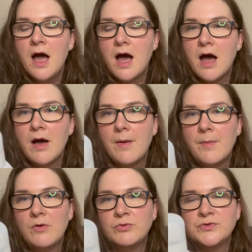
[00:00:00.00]

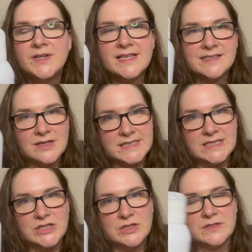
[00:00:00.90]
Was really
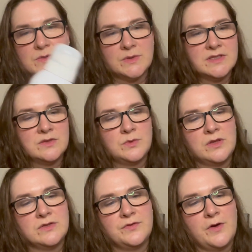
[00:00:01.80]
excited to use this one because it's one of
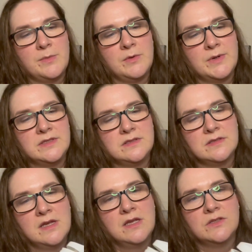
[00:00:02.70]
those foaming ones,
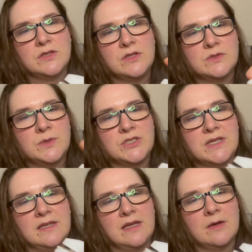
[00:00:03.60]
so you squish
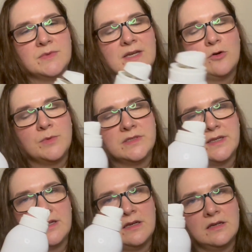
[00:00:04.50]
down, it comes out almost
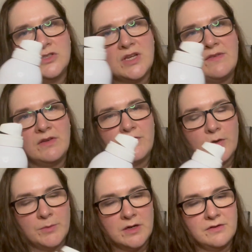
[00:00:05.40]
like a shaving
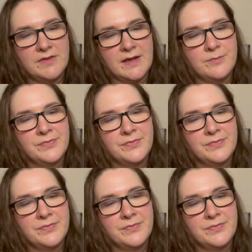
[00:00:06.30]
foam kind of thing.